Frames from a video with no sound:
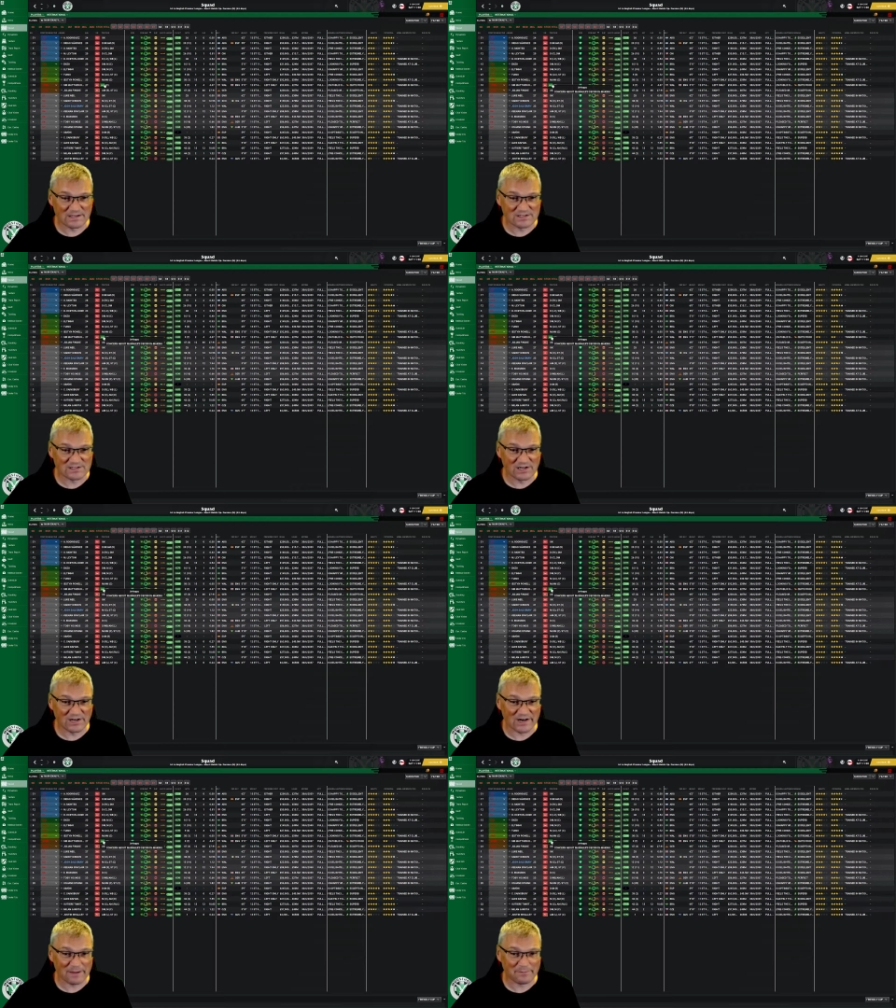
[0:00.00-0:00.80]
He's
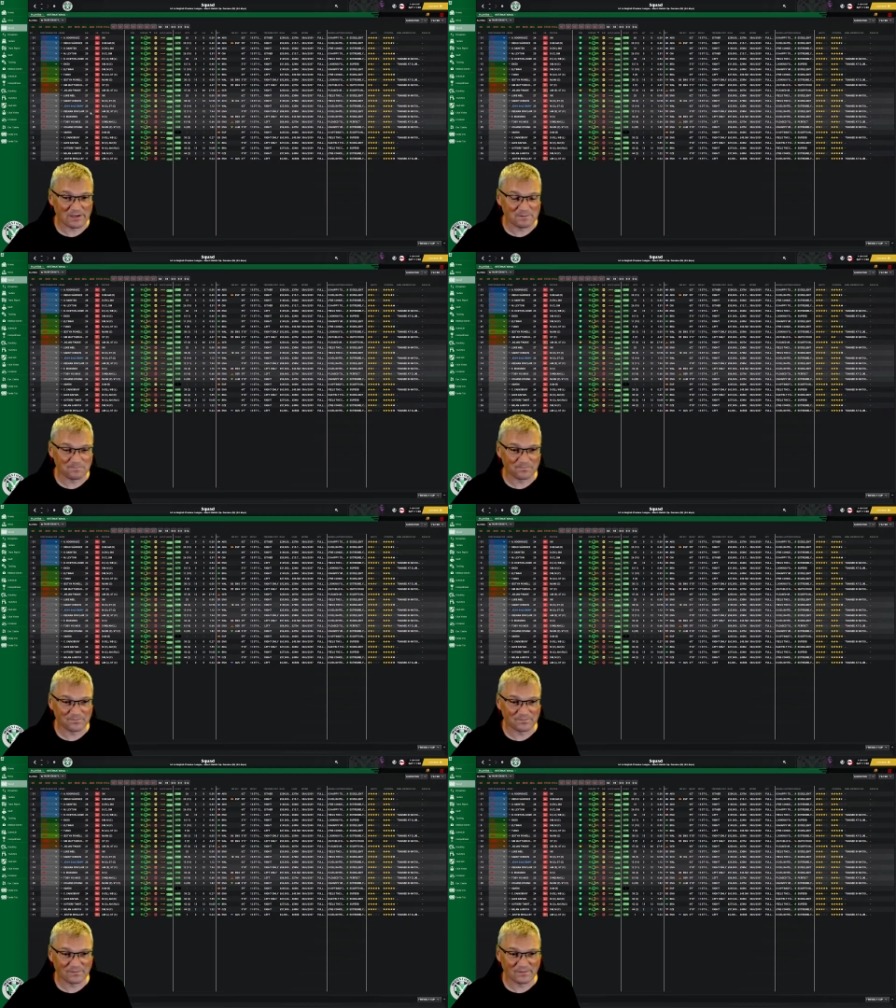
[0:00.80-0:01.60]
still unhappy.
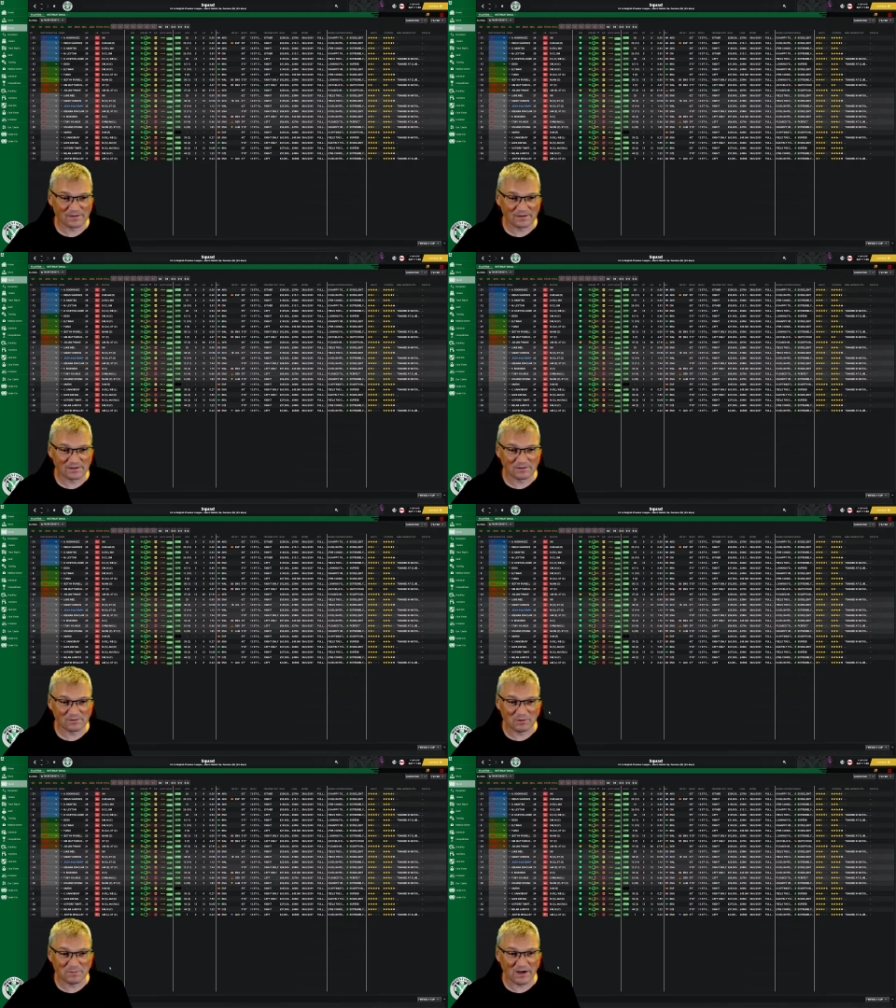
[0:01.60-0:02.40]

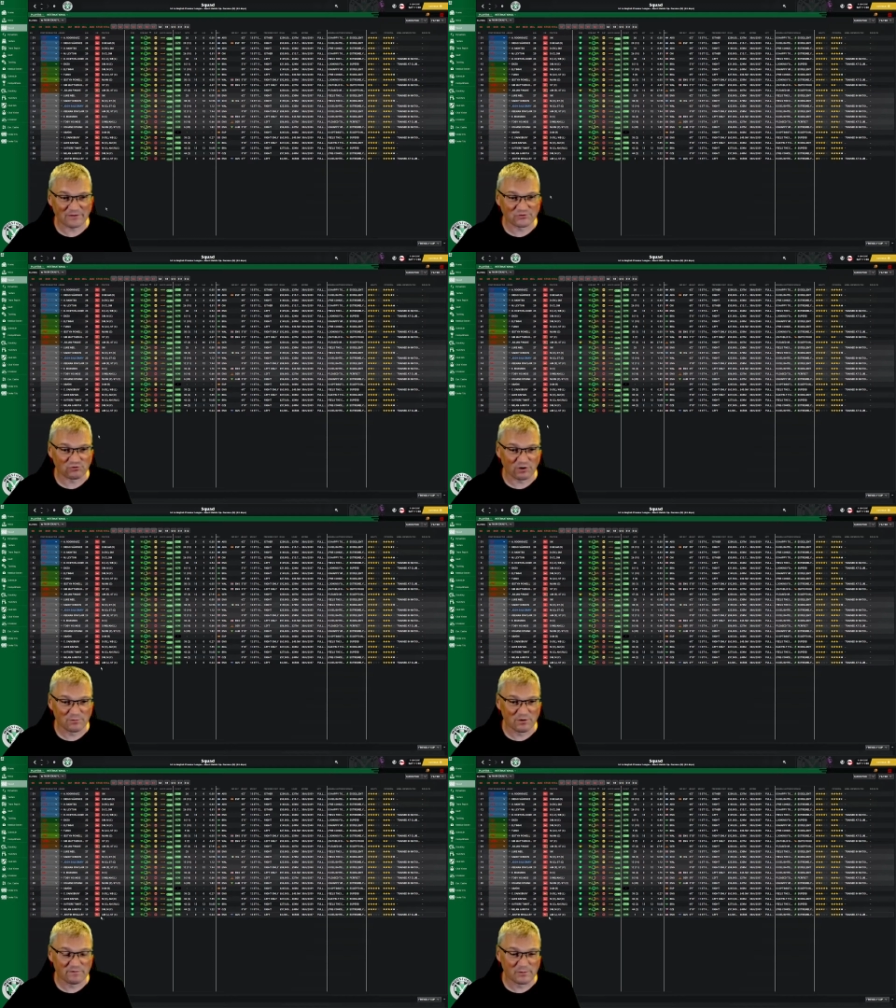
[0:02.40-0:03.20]
We might have to
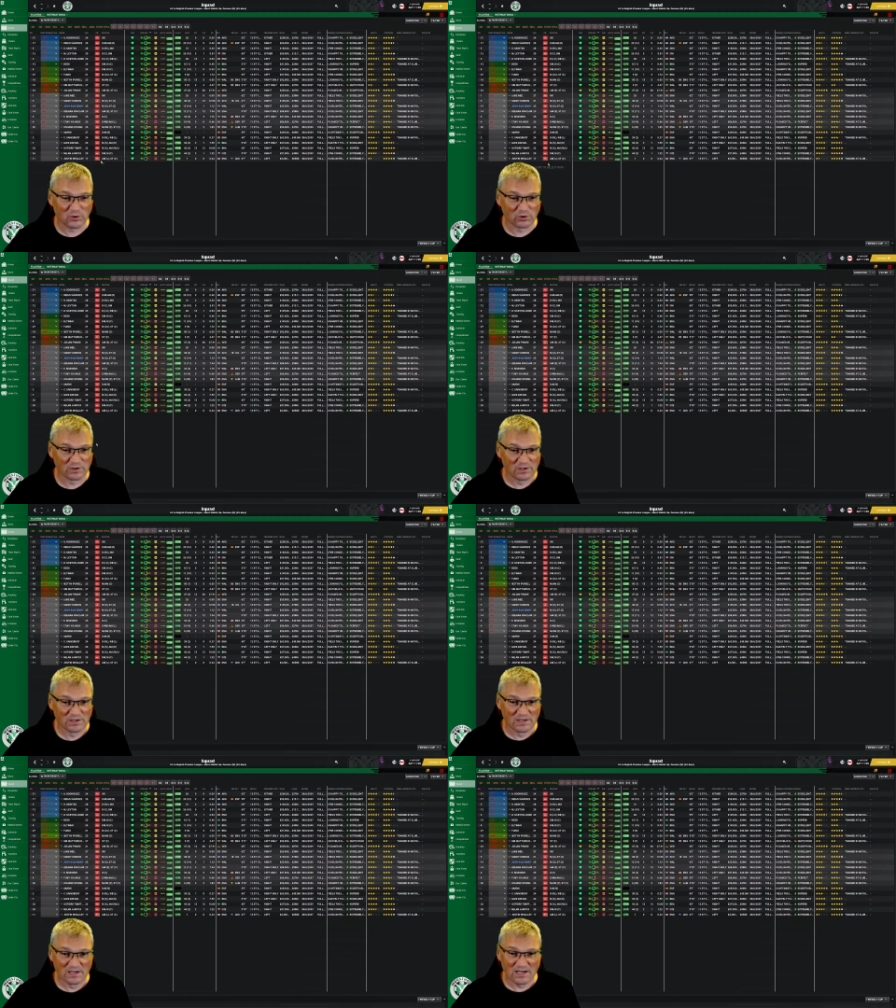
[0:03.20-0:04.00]
try and move him on.
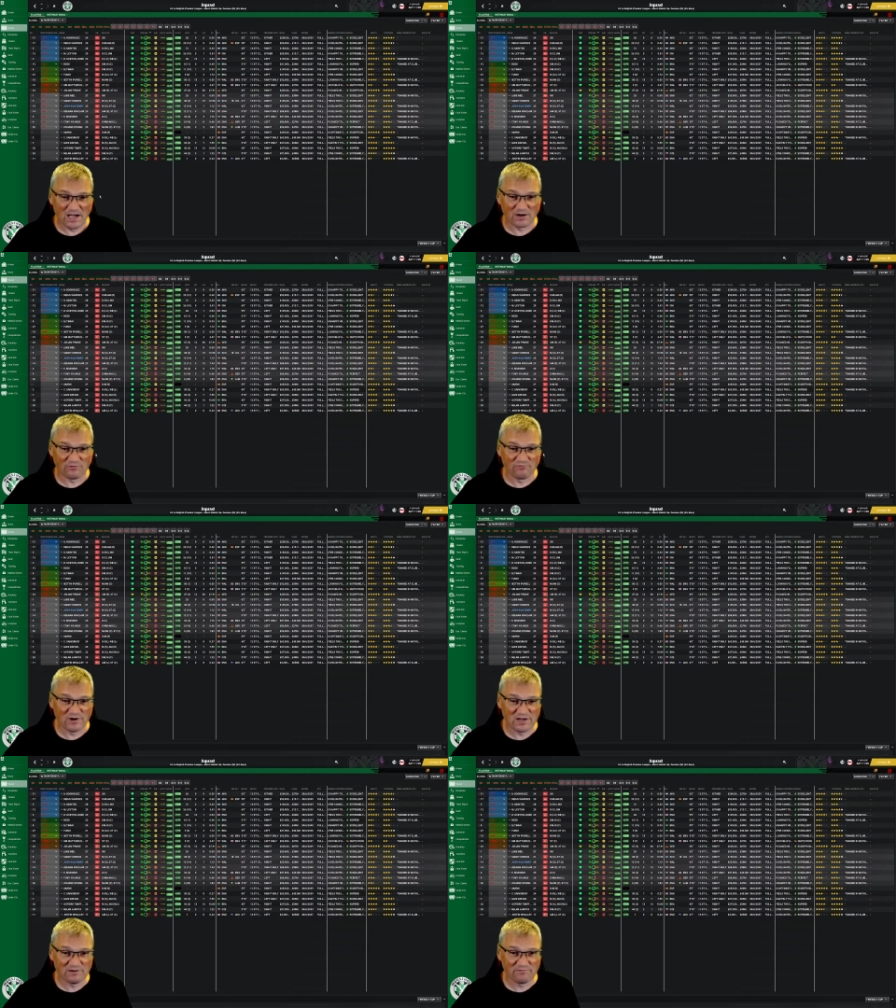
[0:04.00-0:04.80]
And I
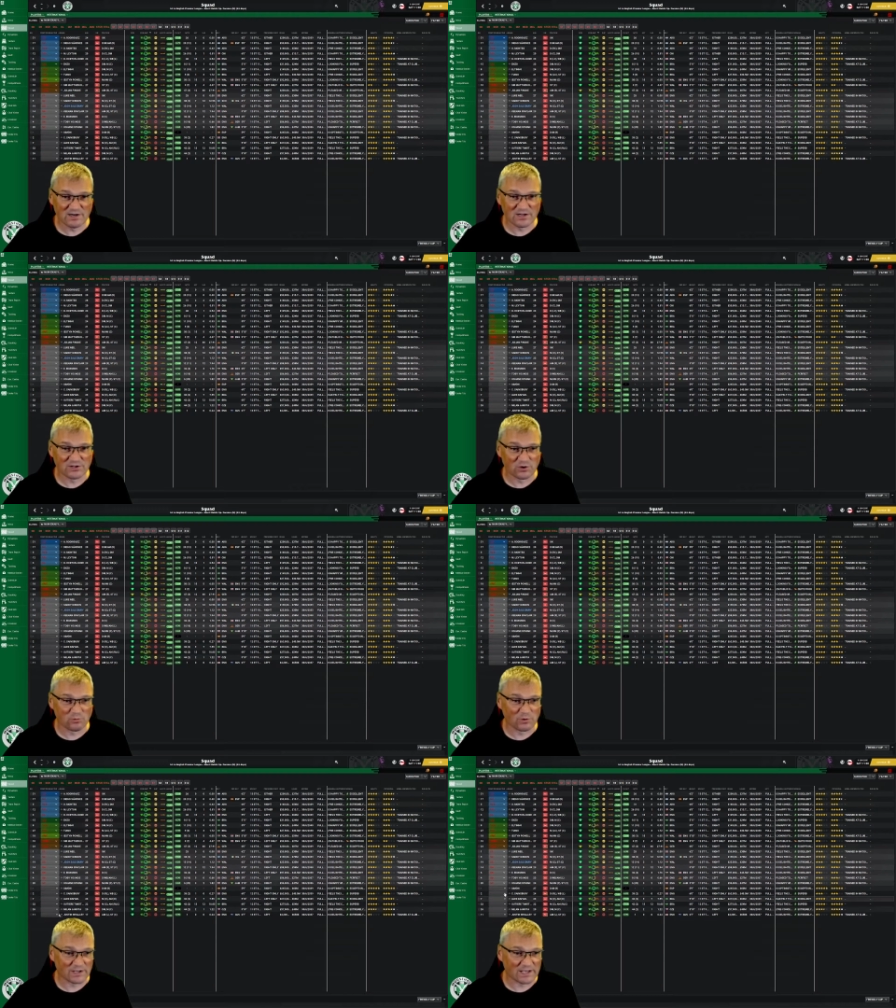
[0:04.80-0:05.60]
really, really
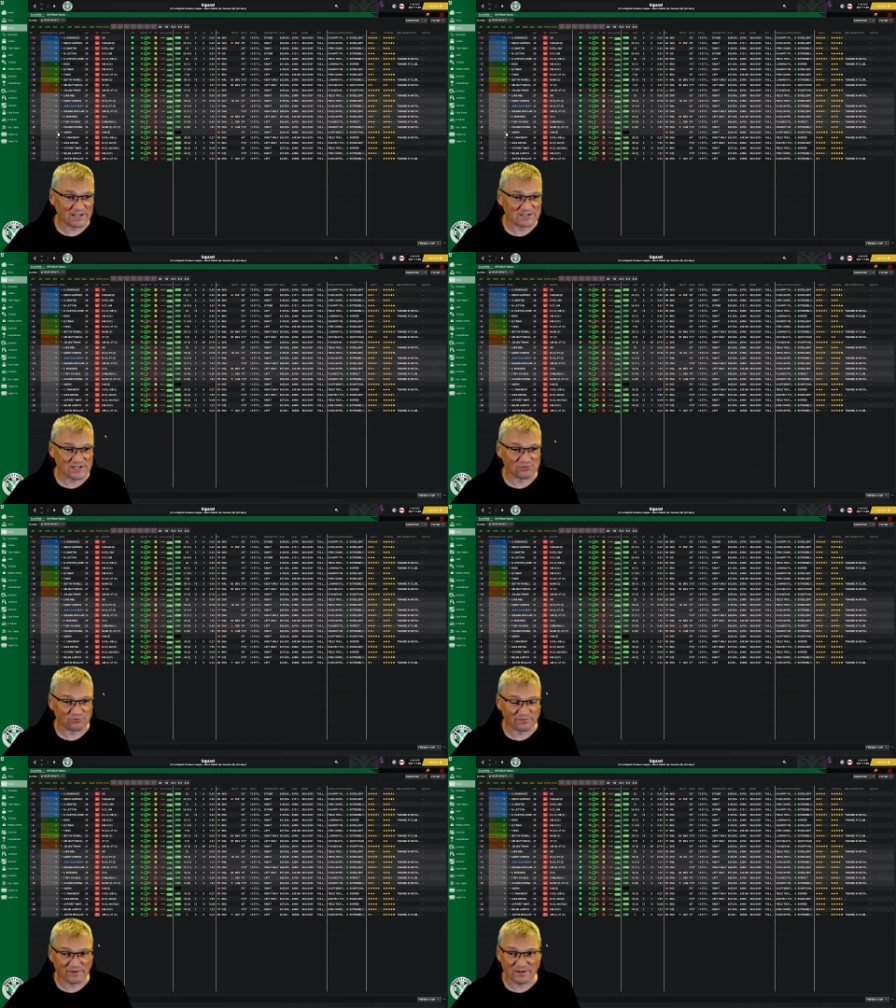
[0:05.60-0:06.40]
do want to get a
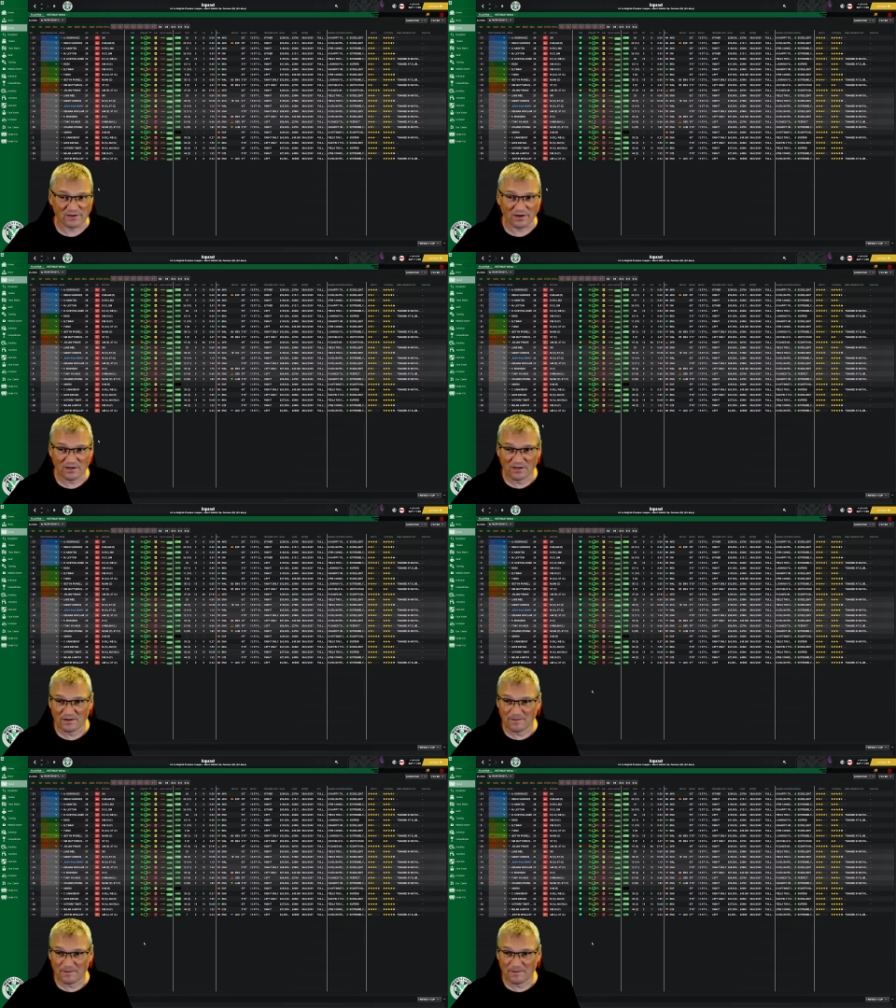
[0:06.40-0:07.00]
central defender.